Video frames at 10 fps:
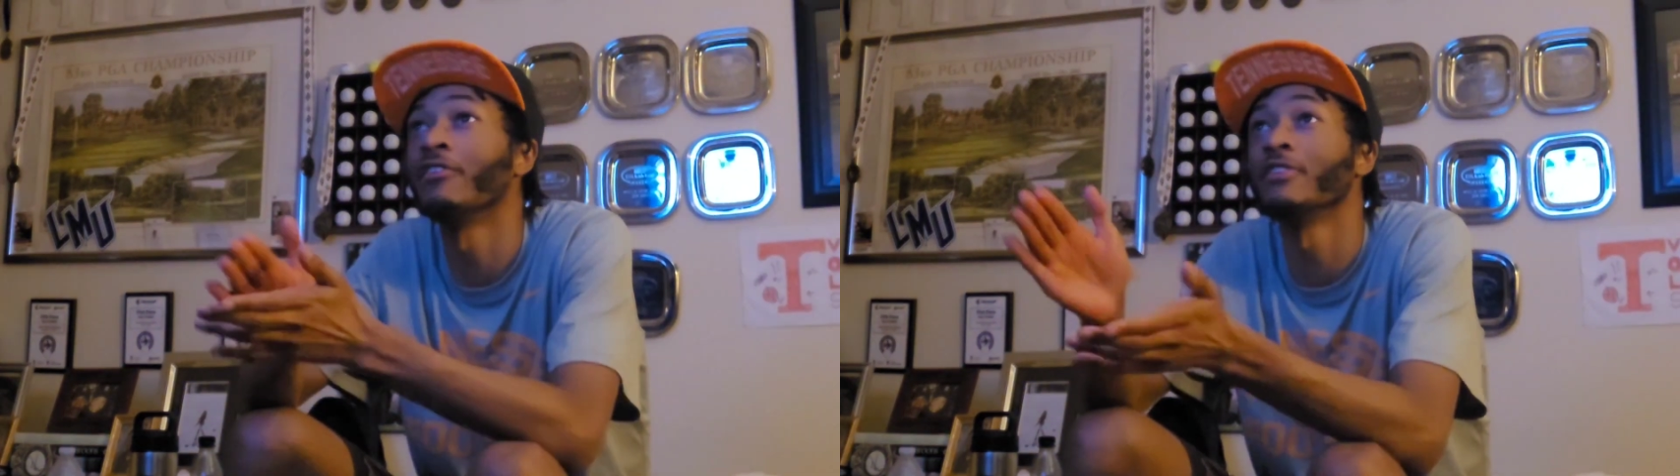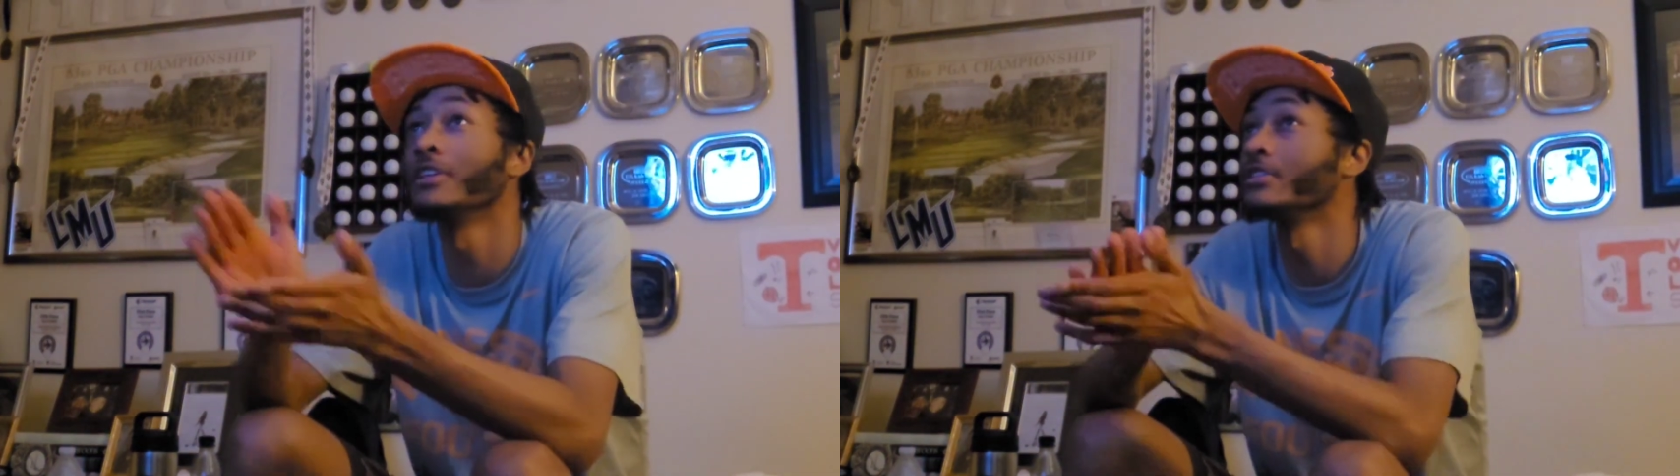
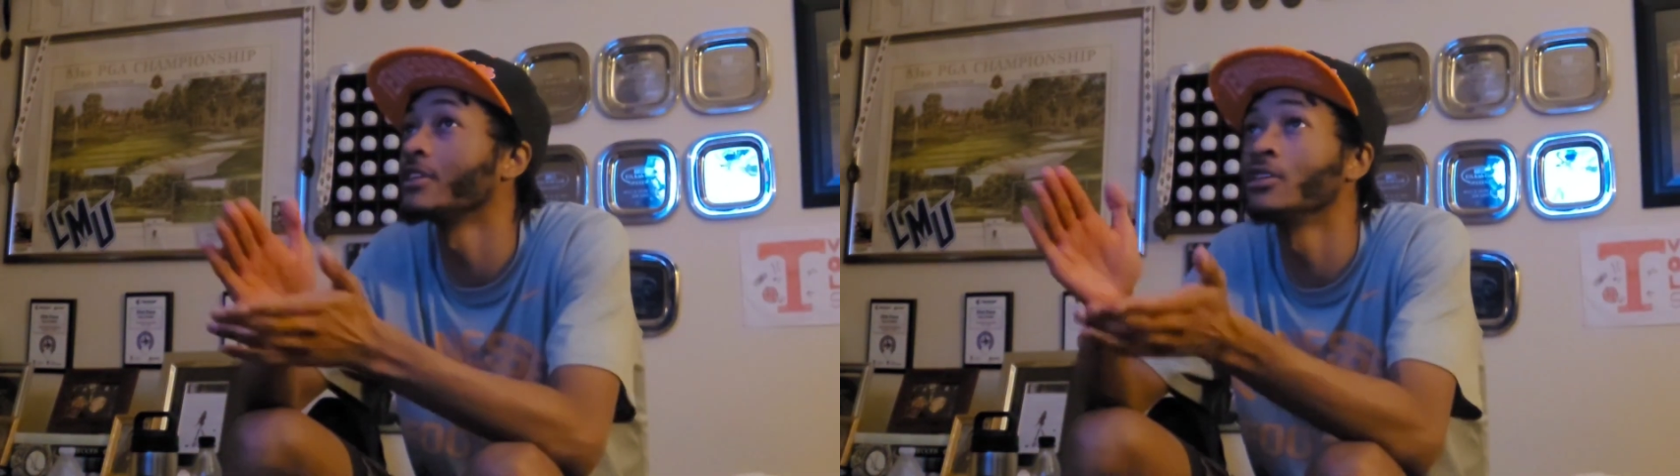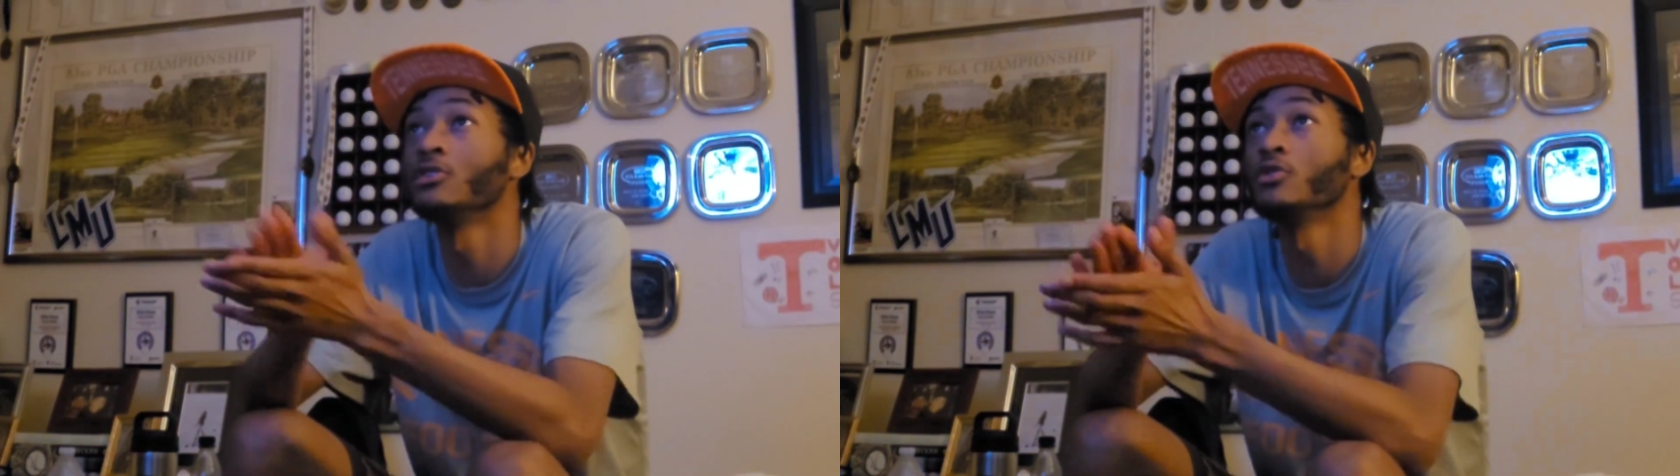Let's get
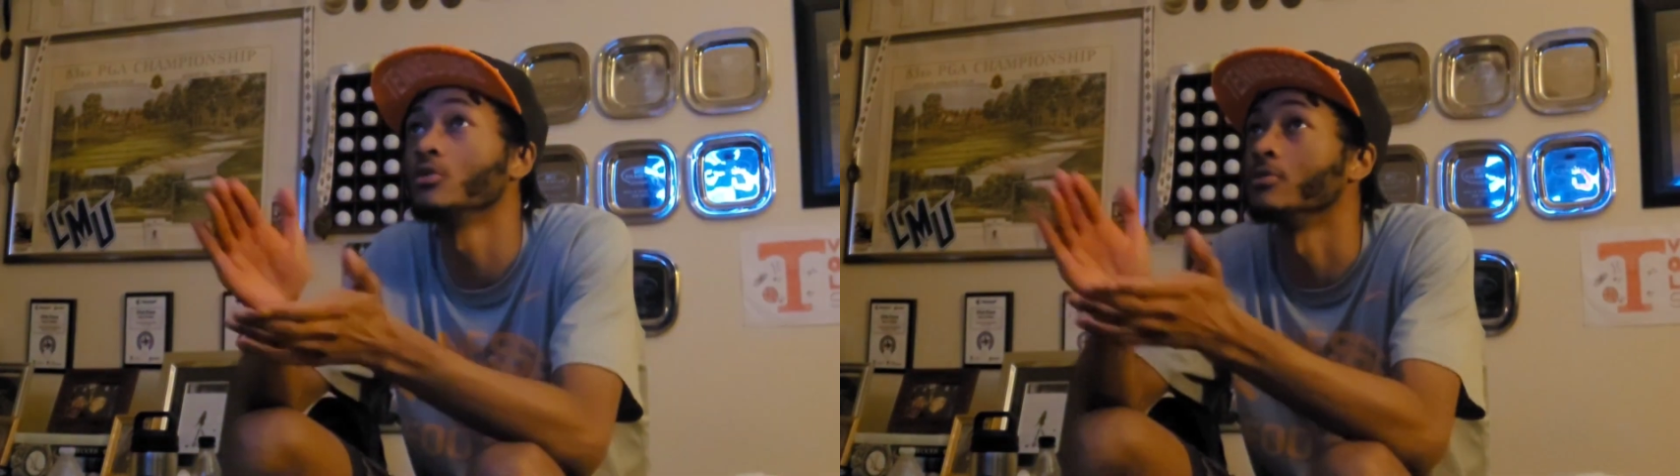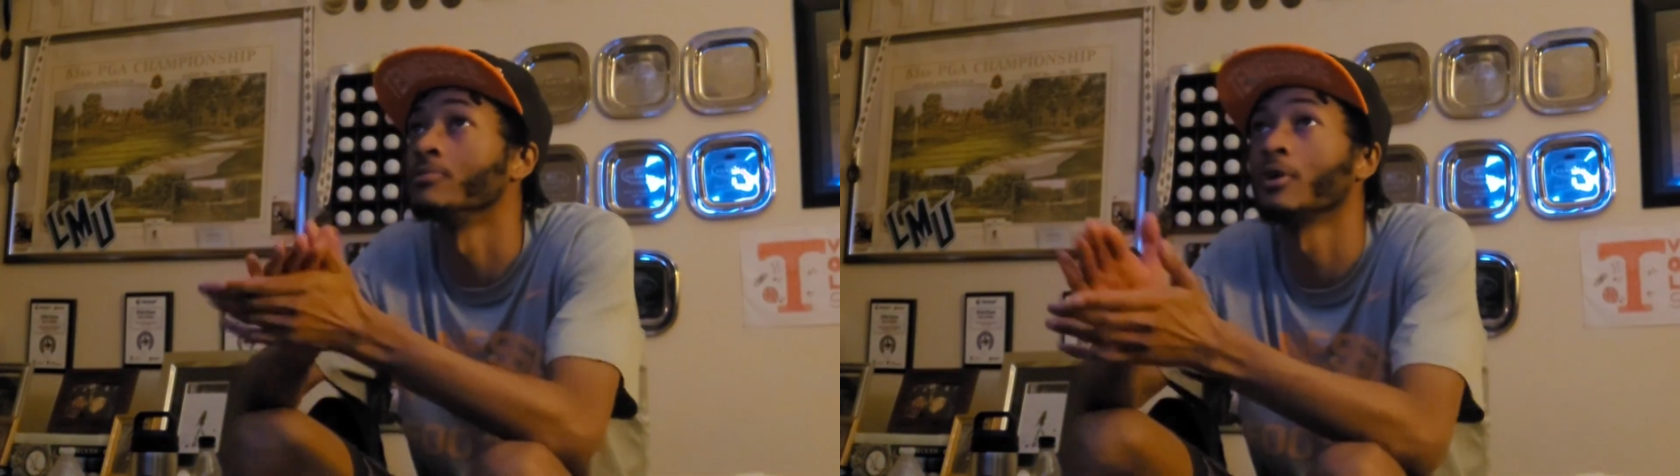into it.
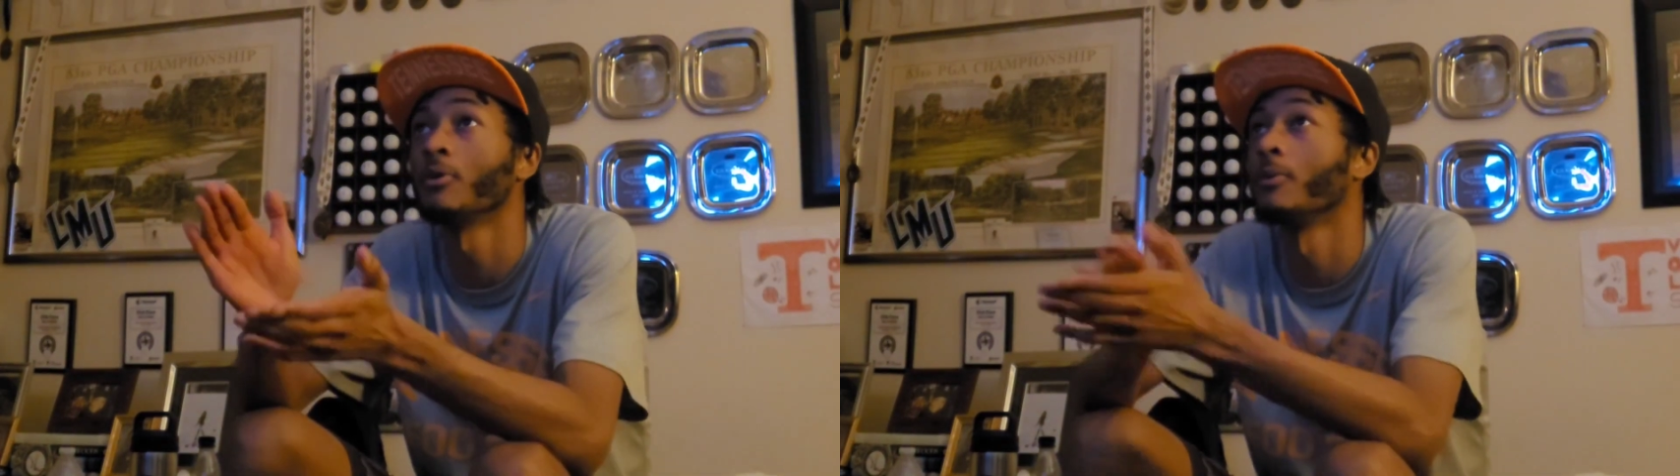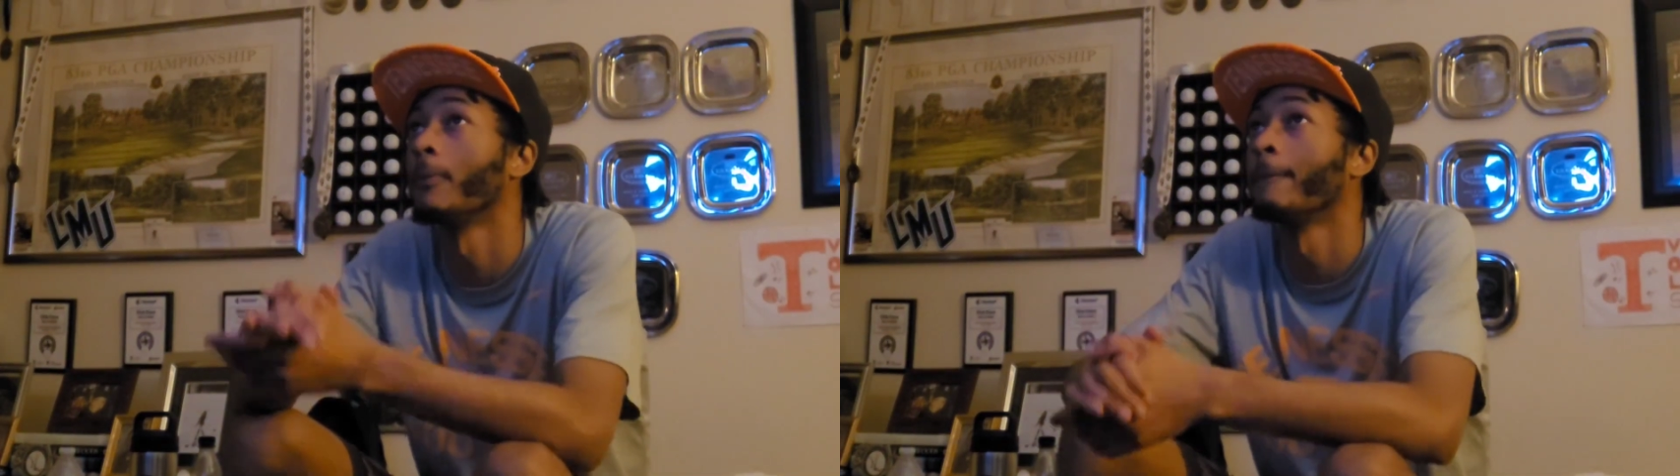Come on.
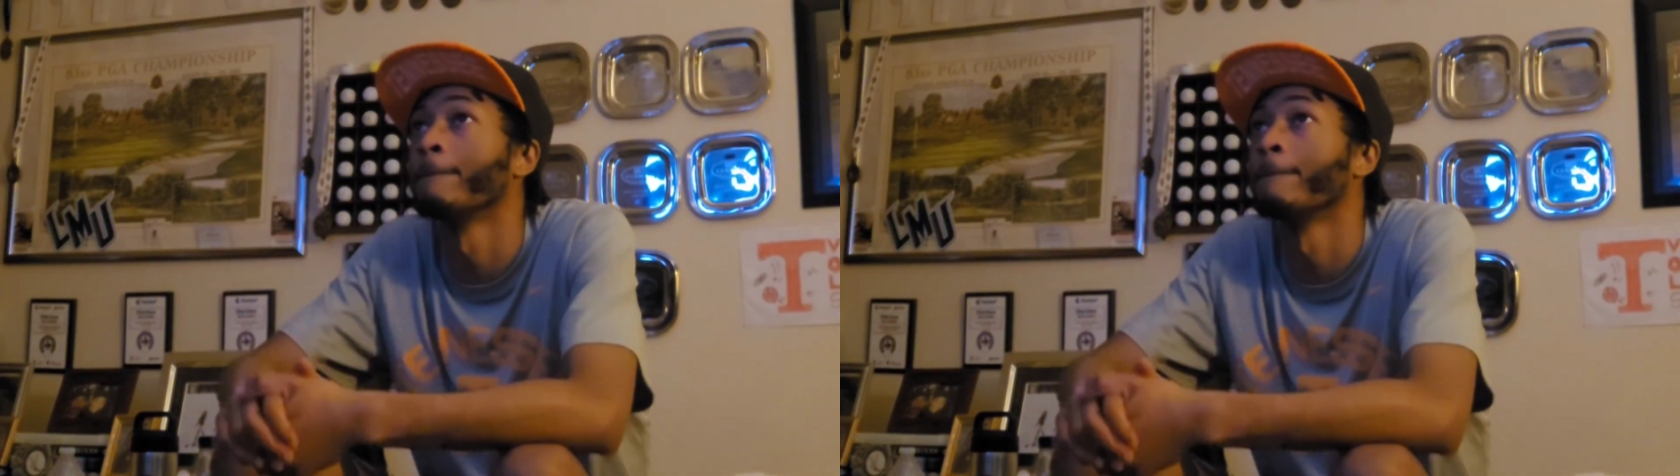